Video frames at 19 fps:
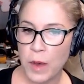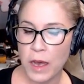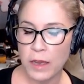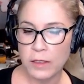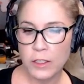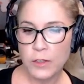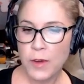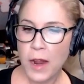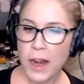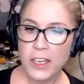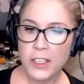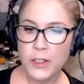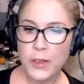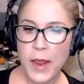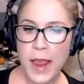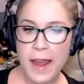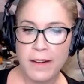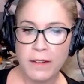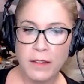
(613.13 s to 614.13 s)
but
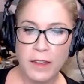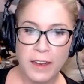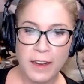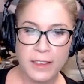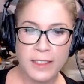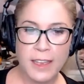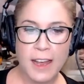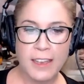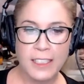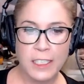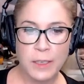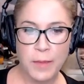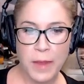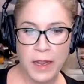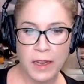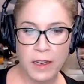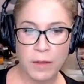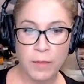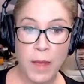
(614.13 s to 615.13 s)
Strategy Analytics
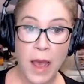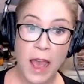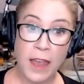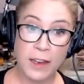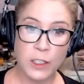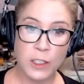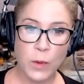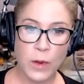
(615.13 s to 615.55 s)
estimated back